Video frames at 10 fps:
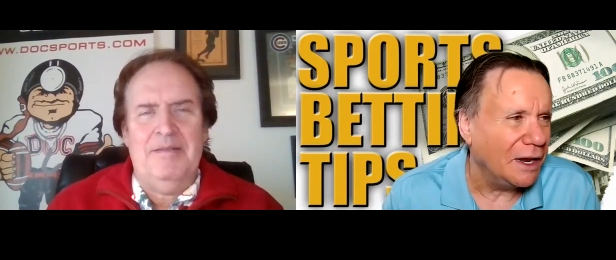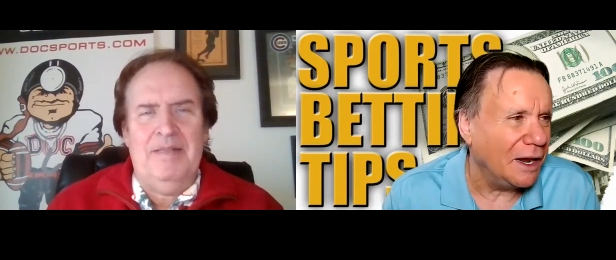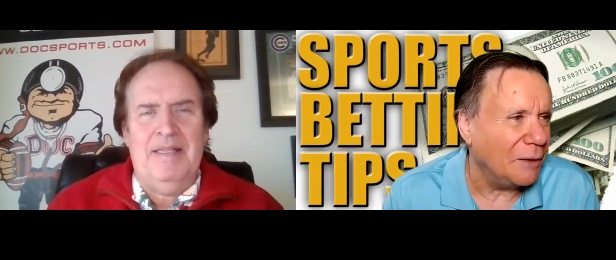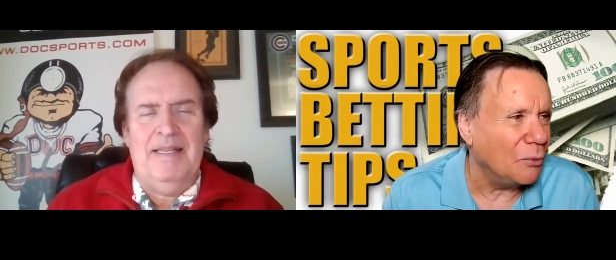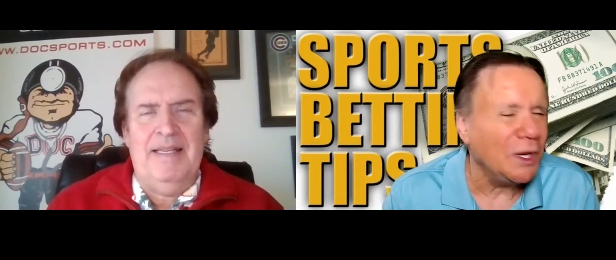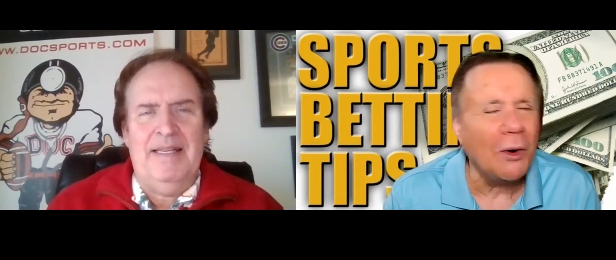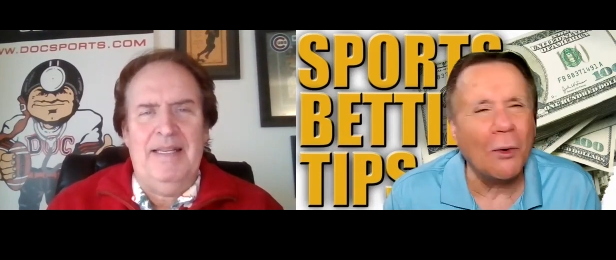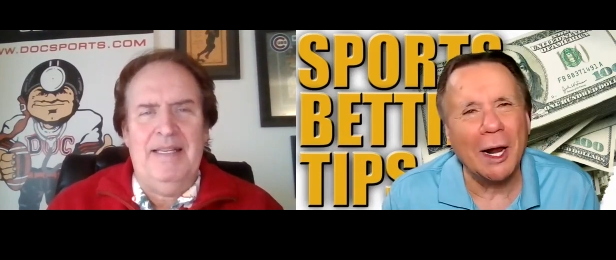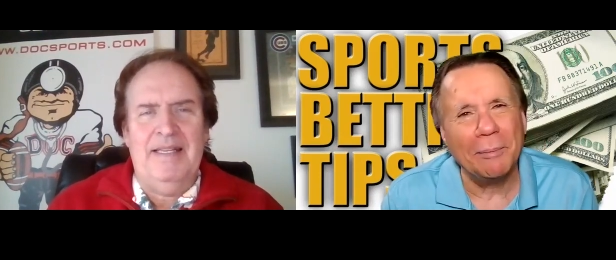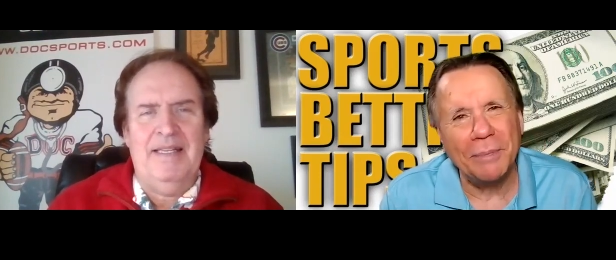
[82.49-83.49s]
Speaker 1: And we don't
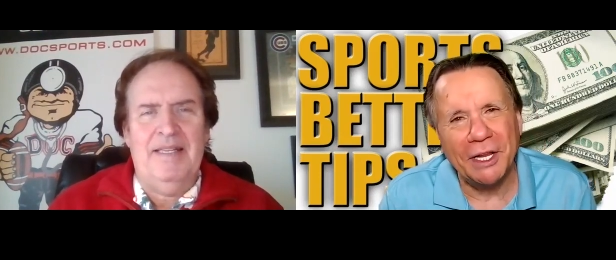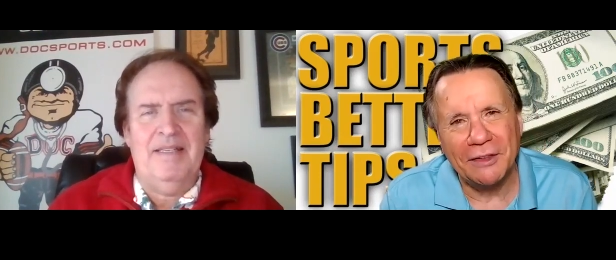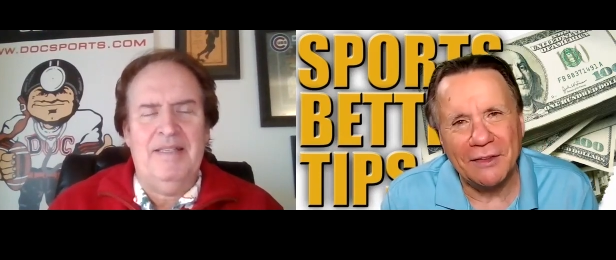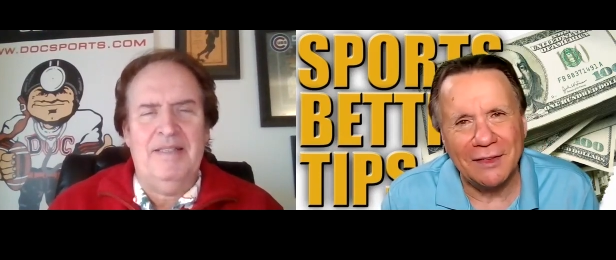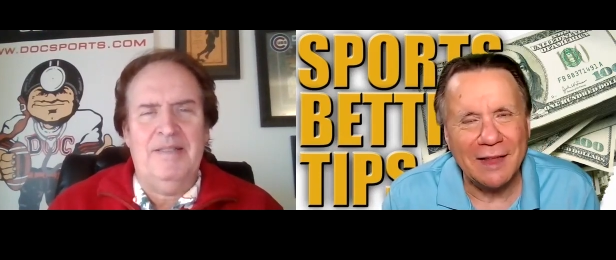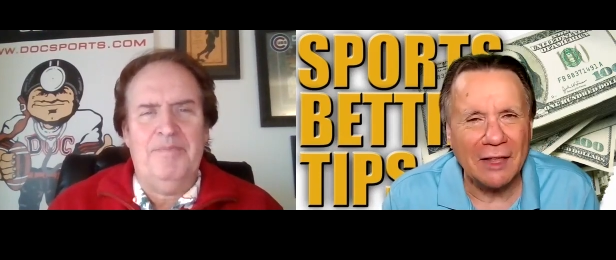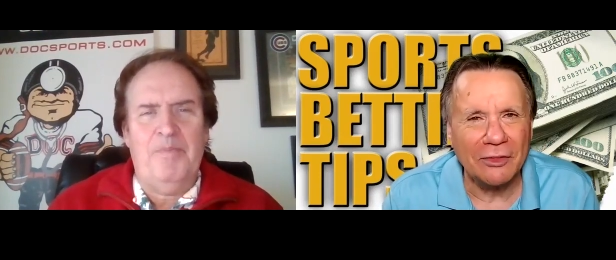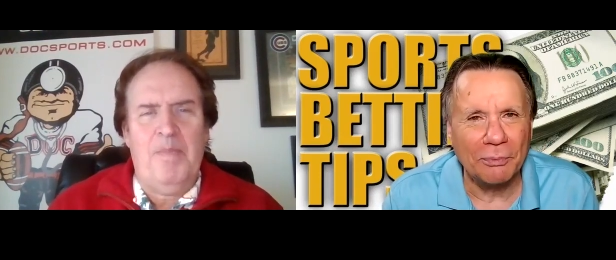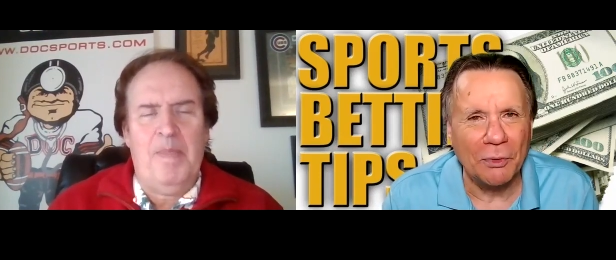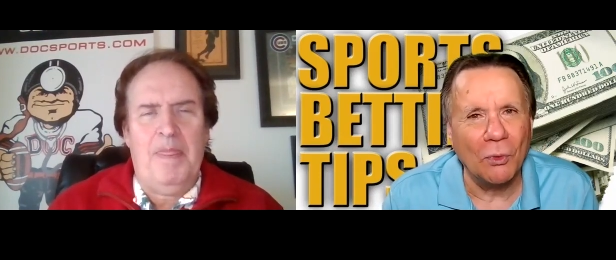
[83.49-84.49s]
want to beat it to death,
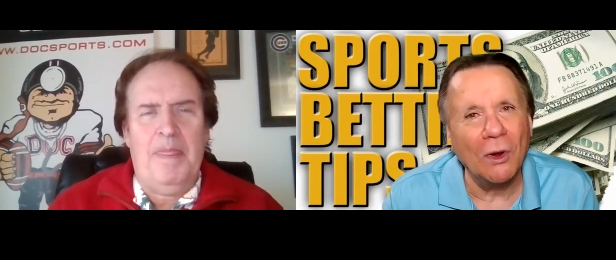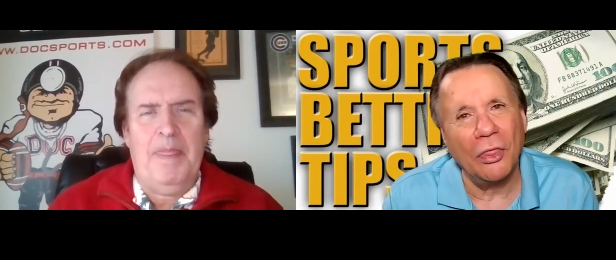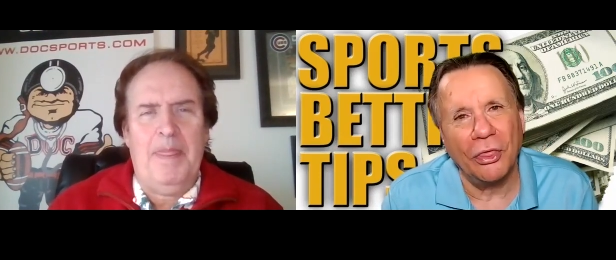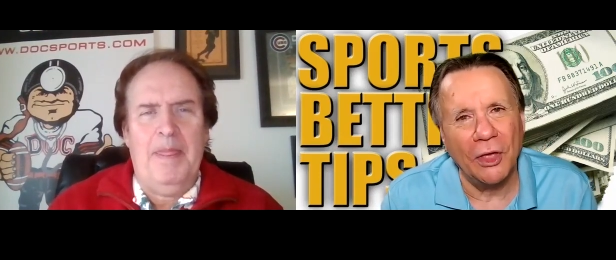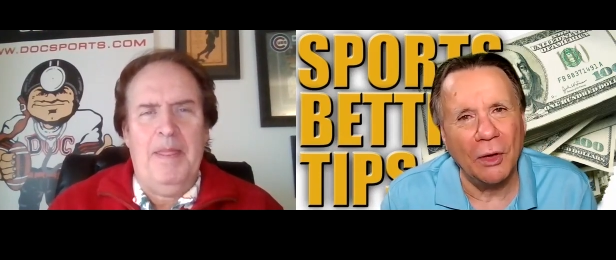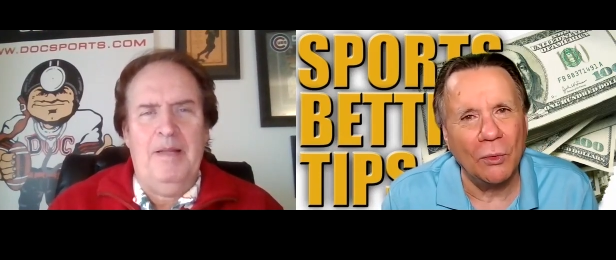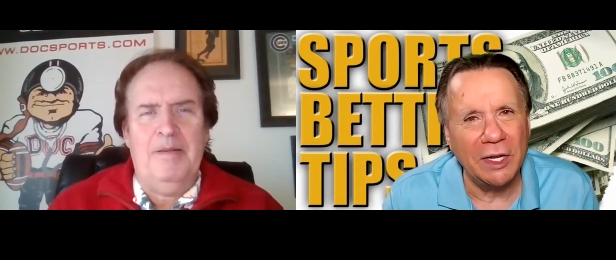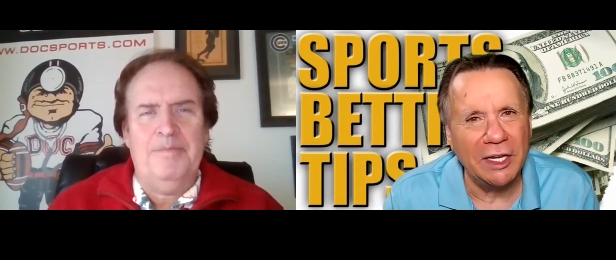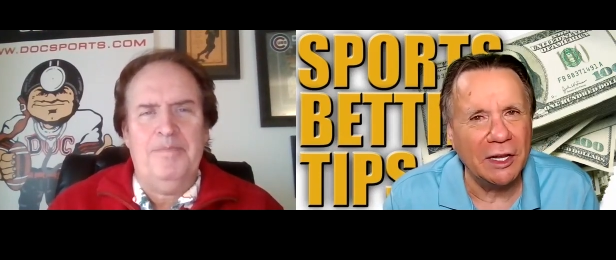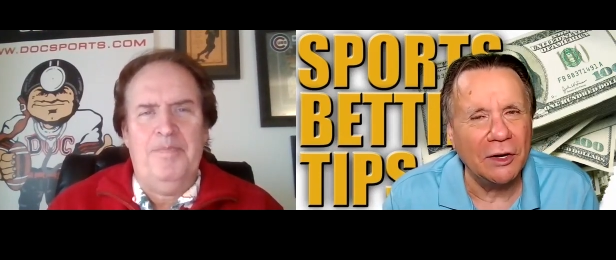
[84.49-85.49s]
but one thing we
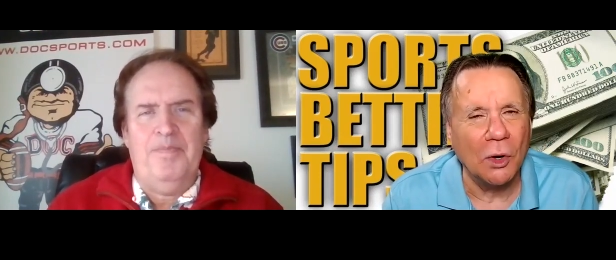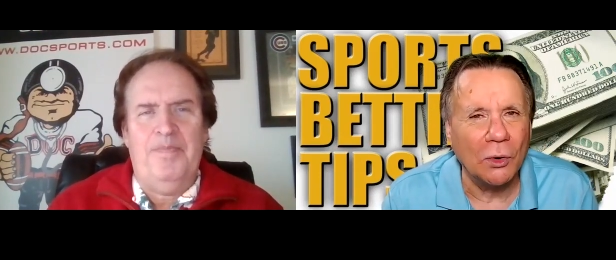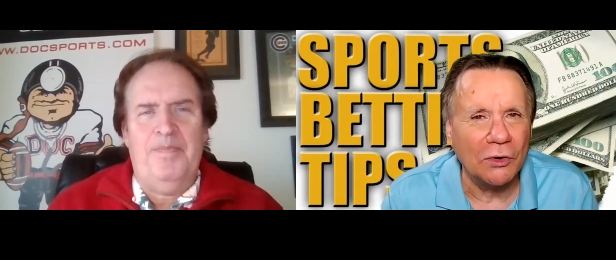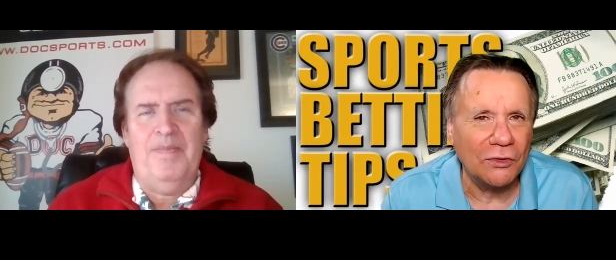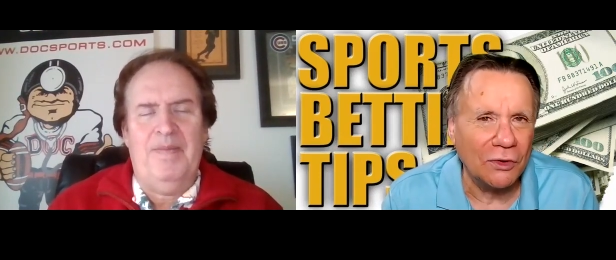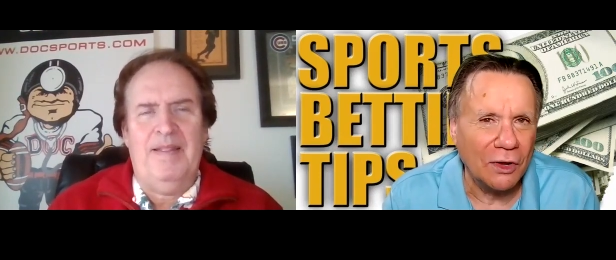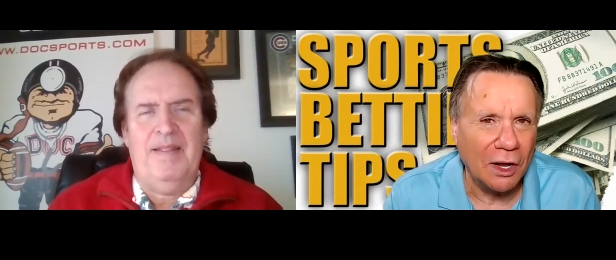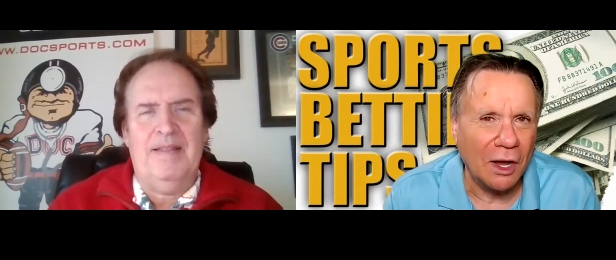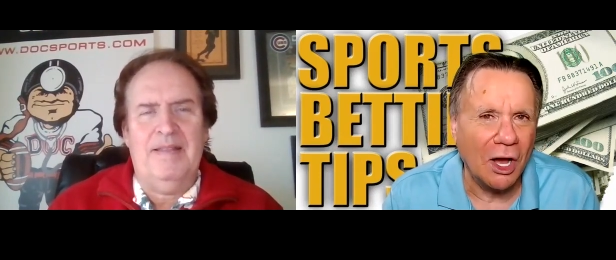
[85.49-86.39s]
did notice uh,